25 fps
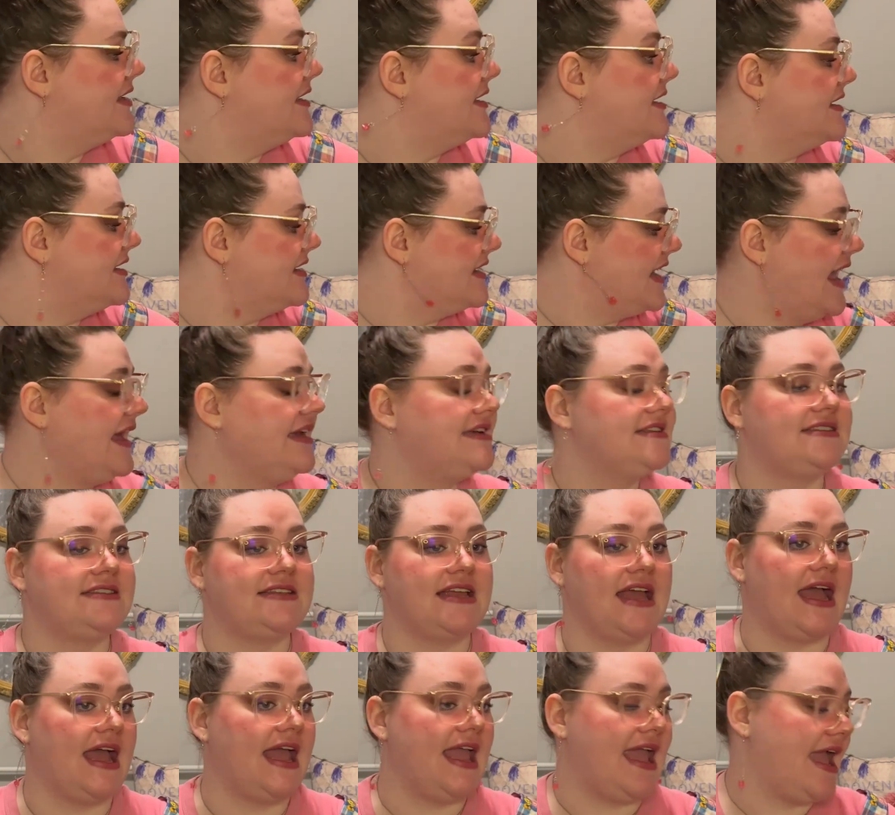Next
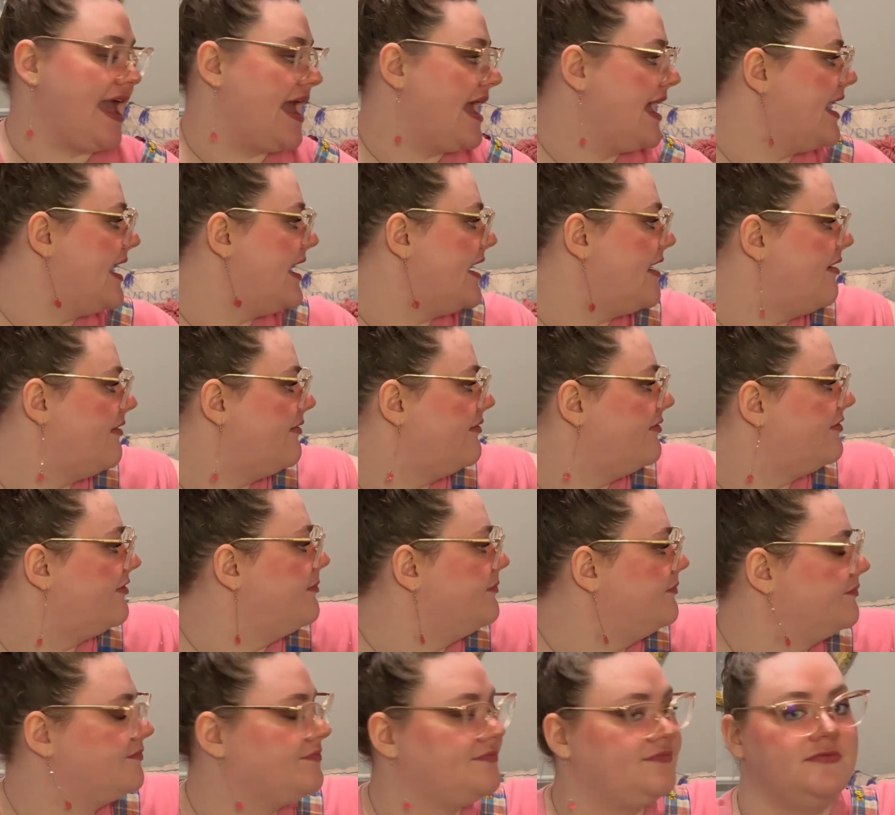I have
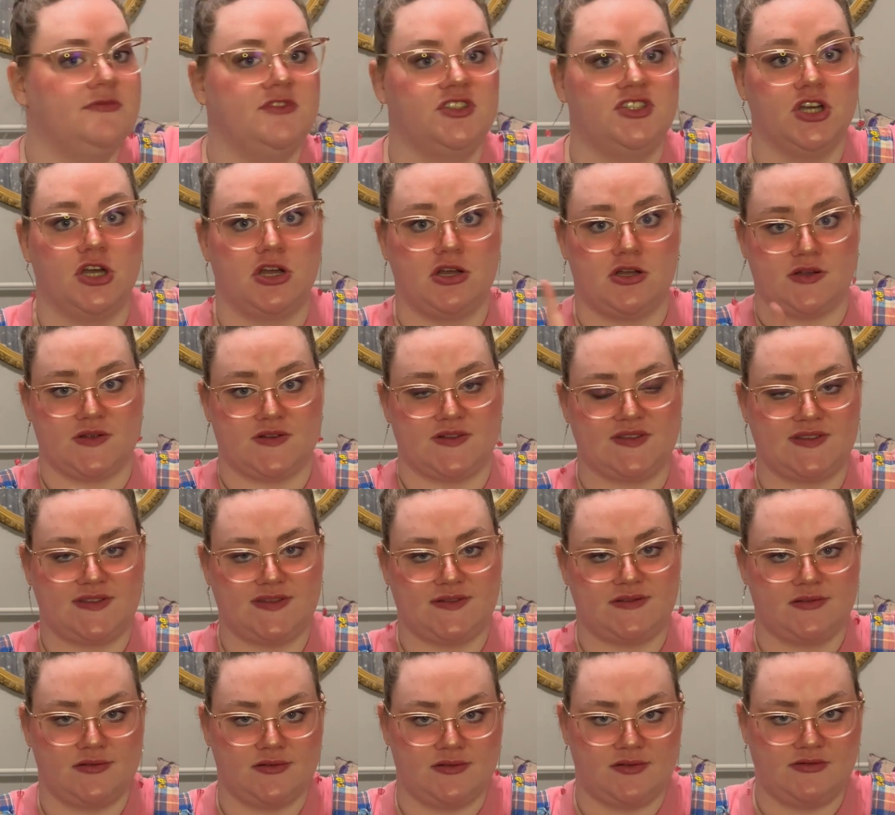
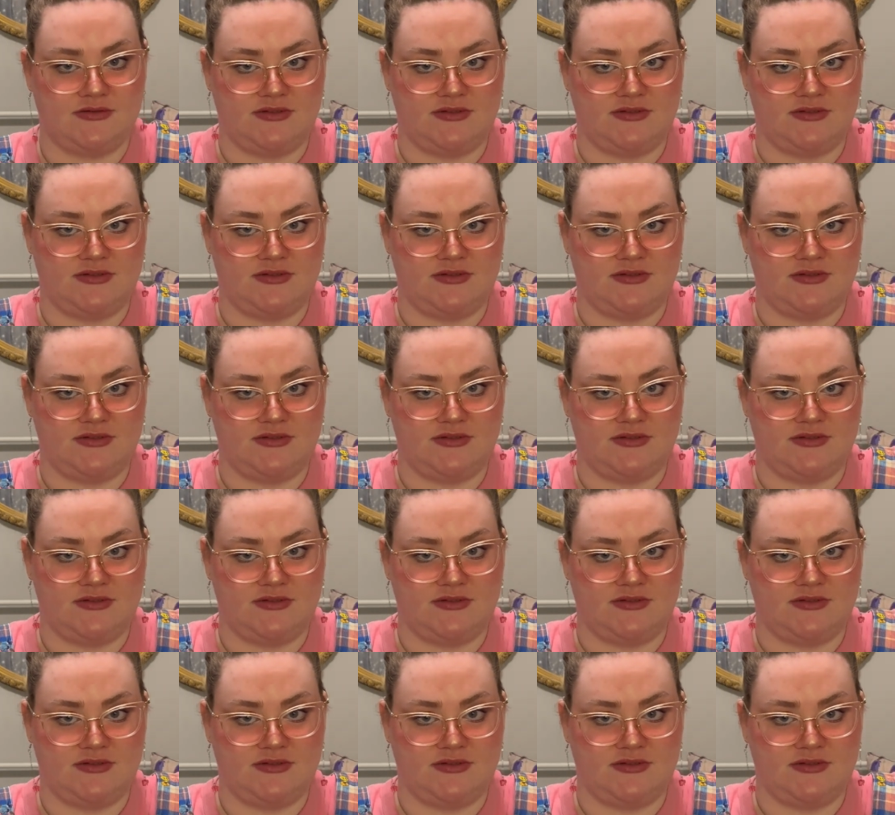dolls.